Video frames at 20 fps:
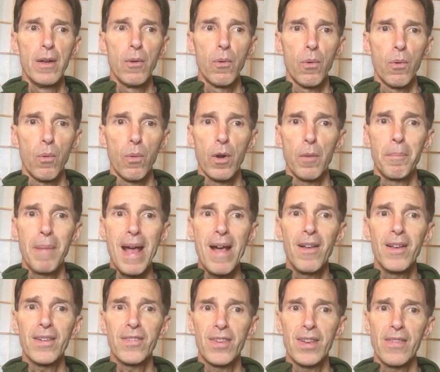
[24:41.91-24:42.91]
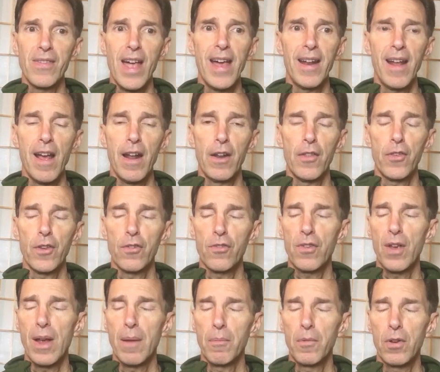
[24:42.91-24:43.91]
We're balancing that out at this
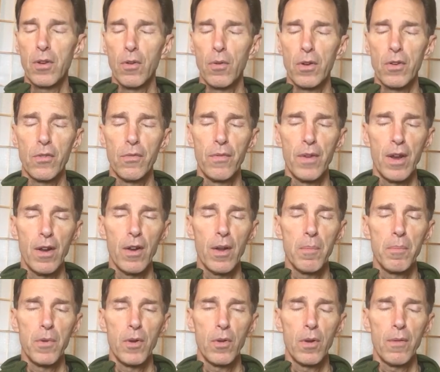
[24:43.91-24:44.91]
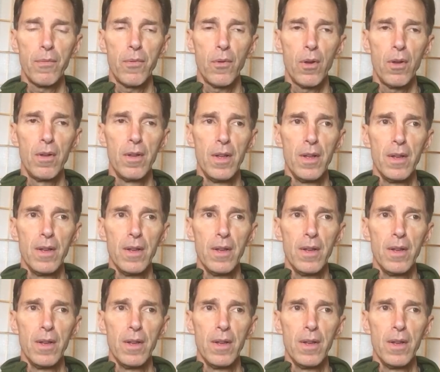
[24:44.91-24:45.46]
time too. It's very beautiful.